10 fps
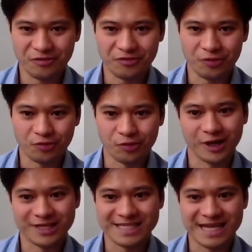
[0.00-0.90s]
from what
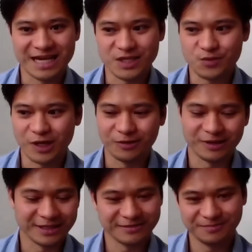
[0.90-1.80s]
I understand as well,
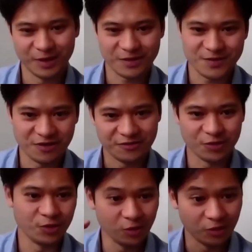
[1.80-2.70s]
like Microsoft,
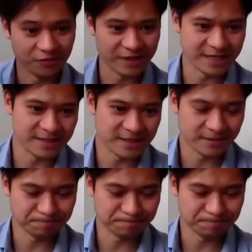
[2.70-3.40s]
Google, a lot of these